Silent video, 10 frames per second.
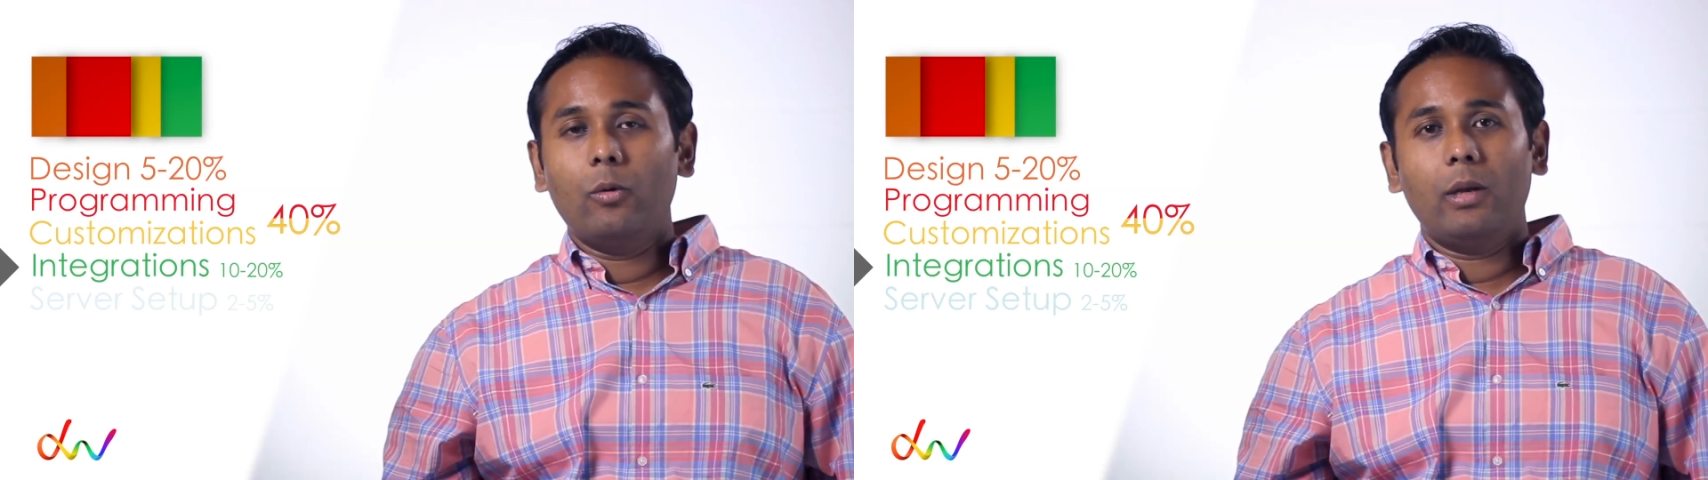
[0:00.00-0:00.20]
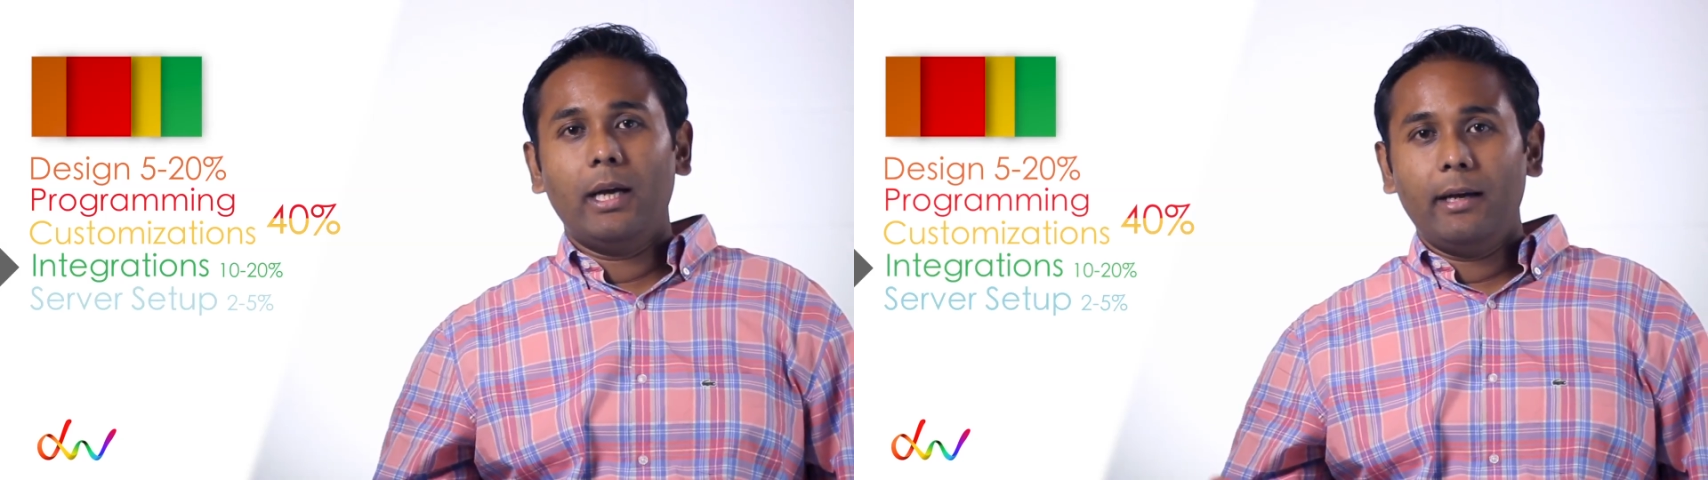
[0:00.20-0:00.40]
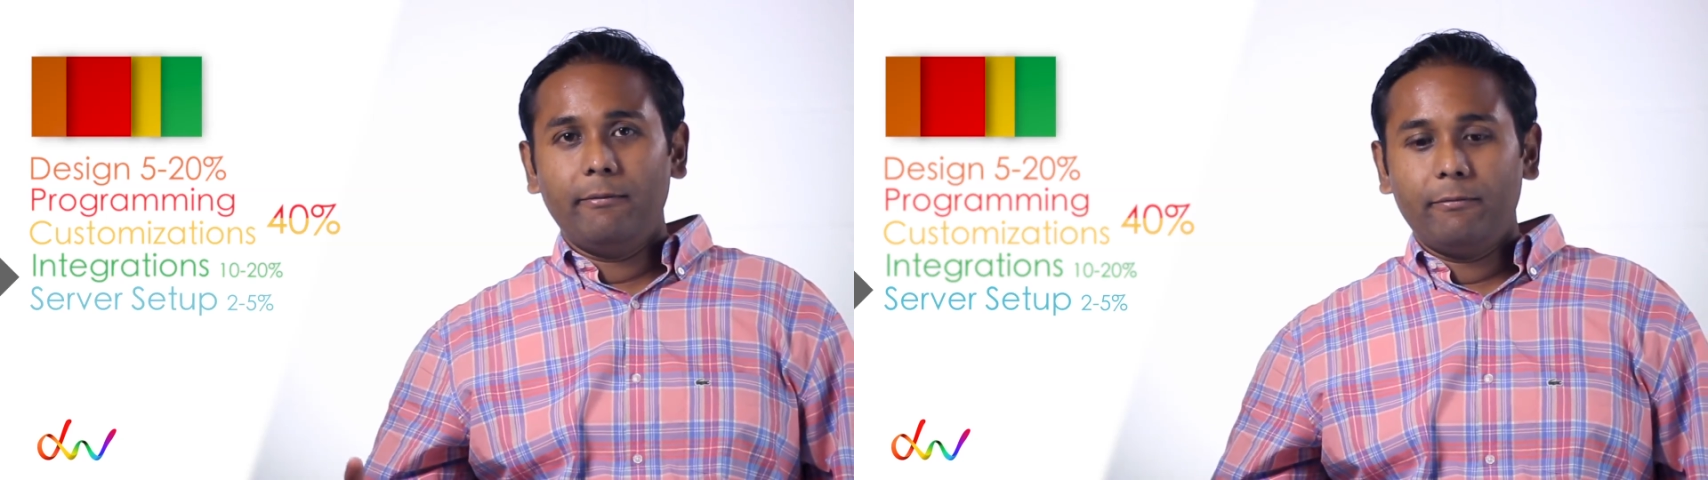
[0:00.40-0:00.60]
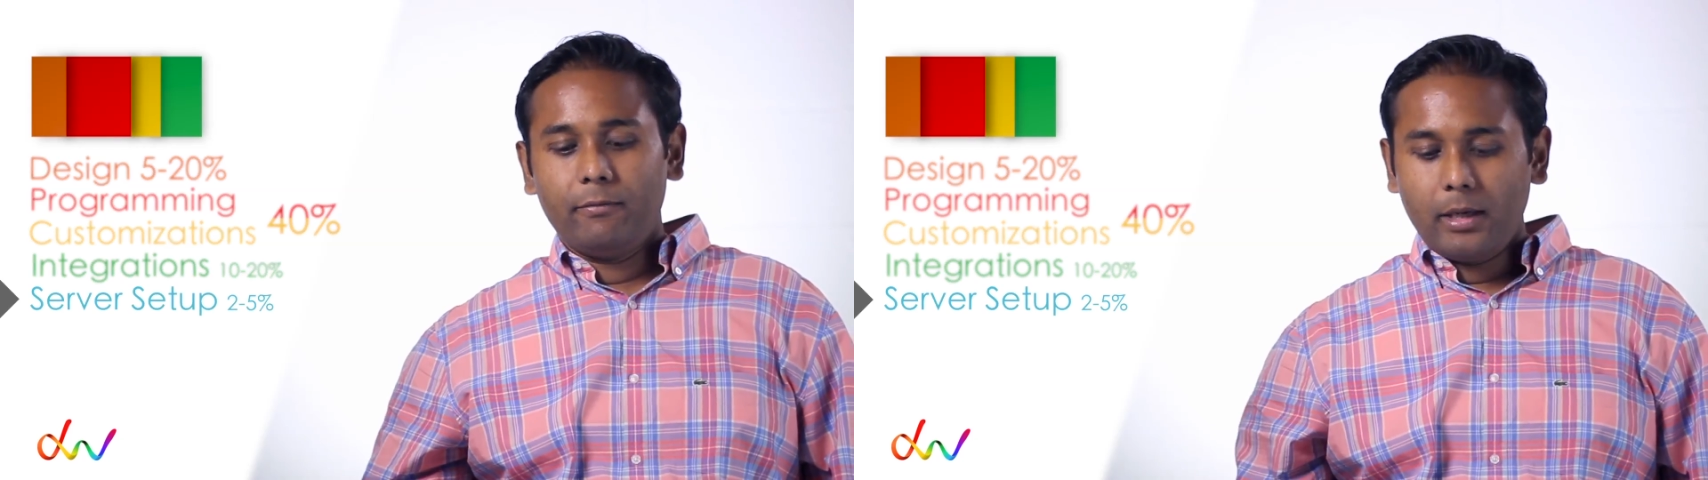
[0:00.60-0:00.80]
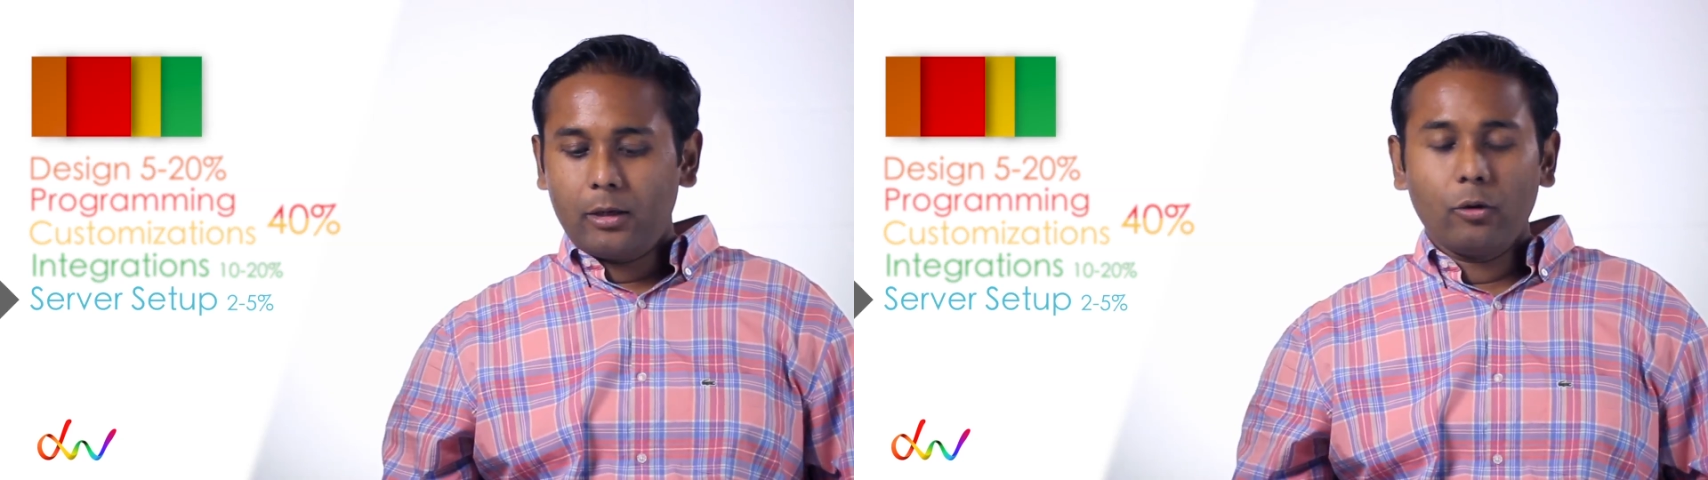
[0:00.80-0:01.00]
go live.
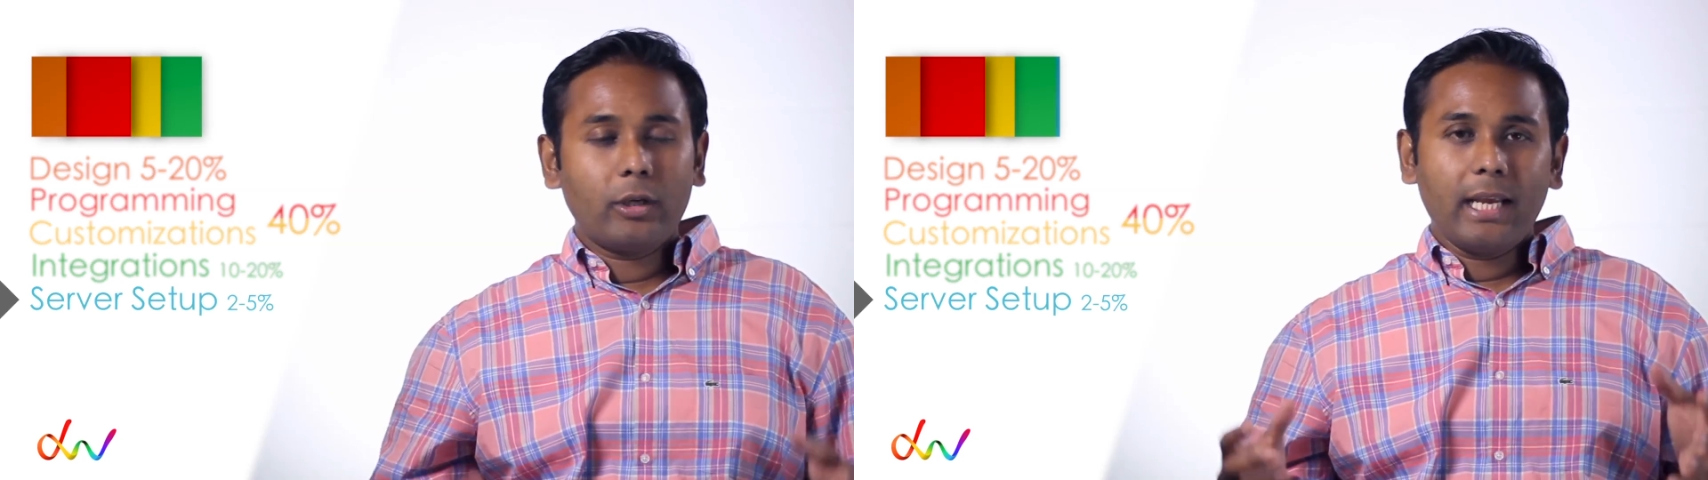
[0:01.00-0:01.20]
It could